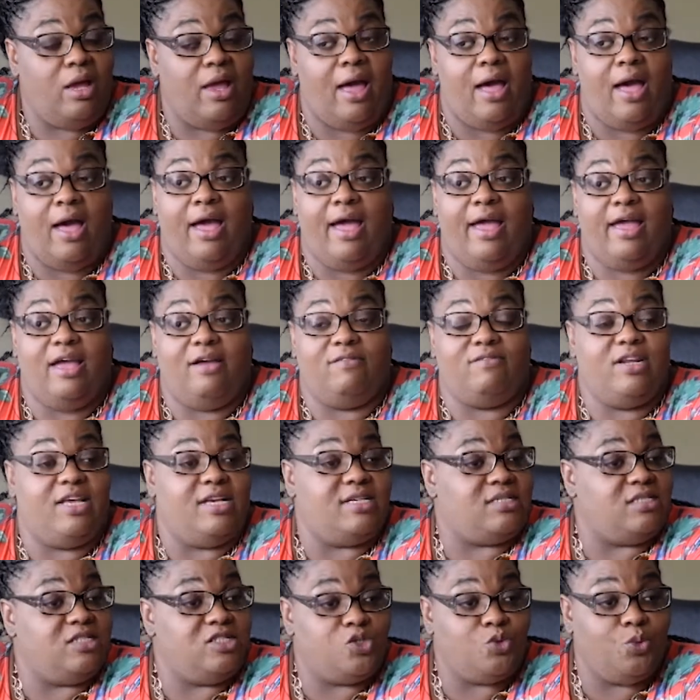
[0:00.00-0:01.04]
I have less
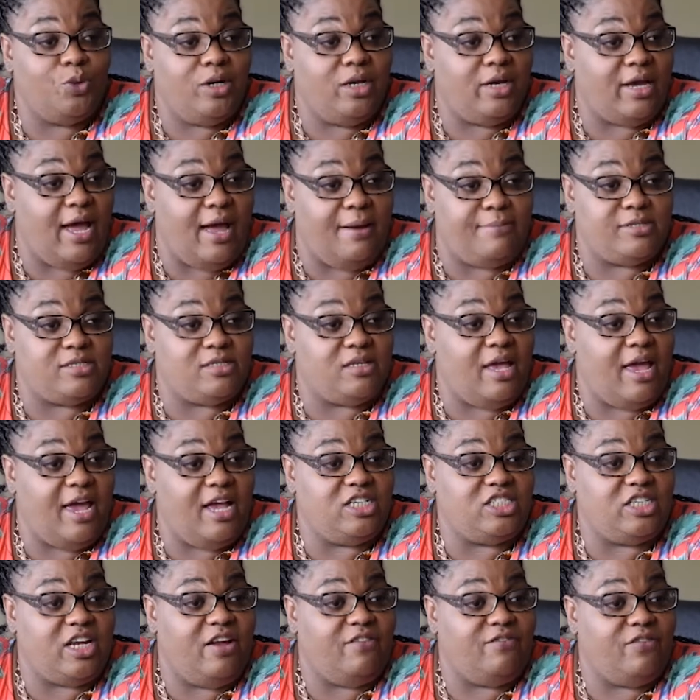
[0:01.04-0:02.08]
than 20 copies of
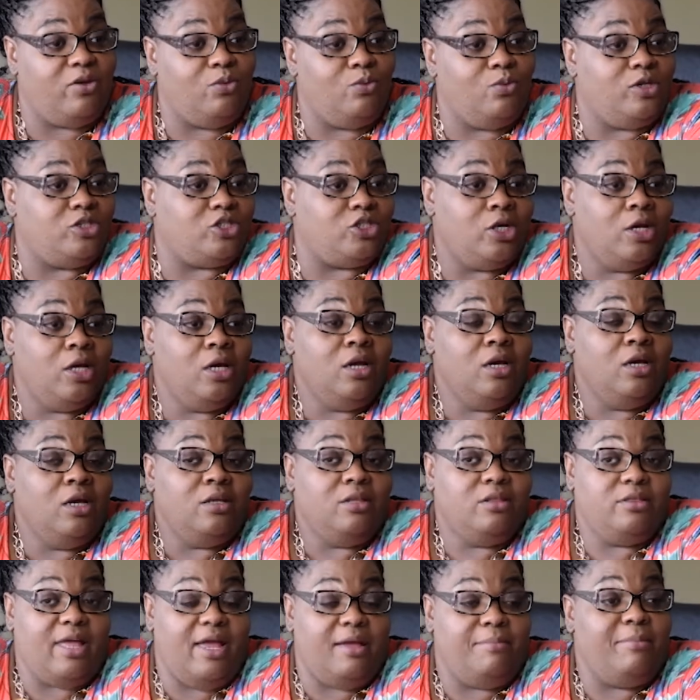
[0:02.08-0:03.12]
HIV, which
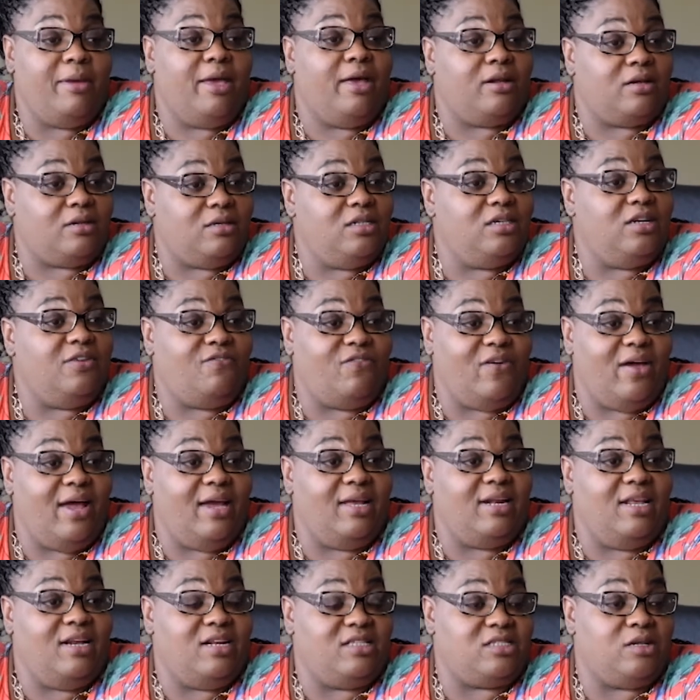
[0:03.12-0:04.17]
they medically
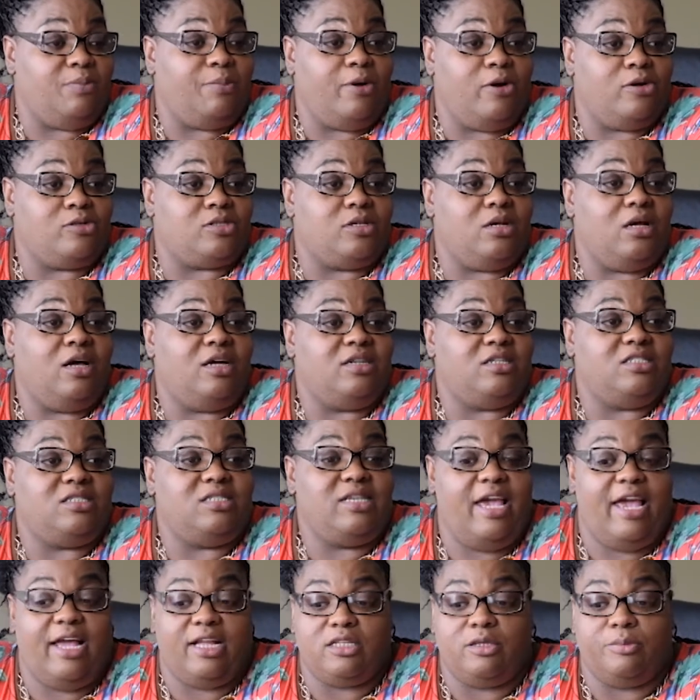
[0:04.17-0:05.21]
define it as a person
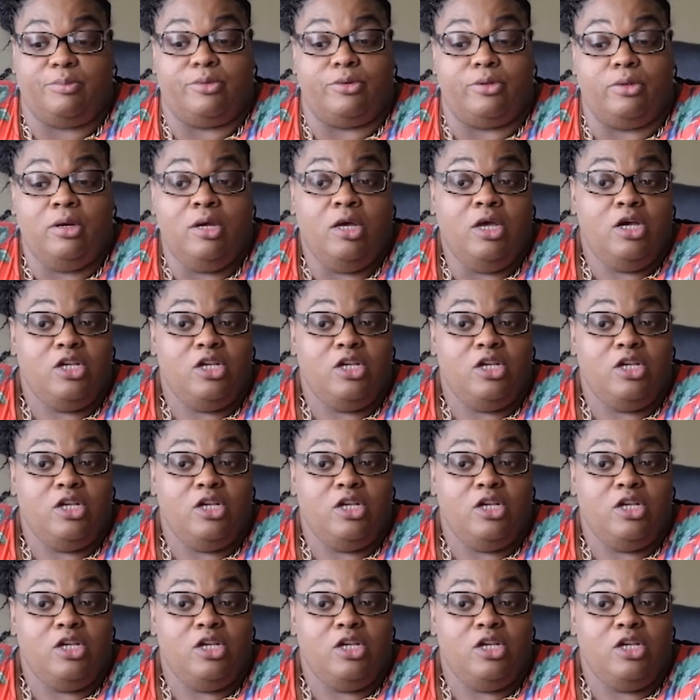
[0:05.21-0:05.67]
undetectable.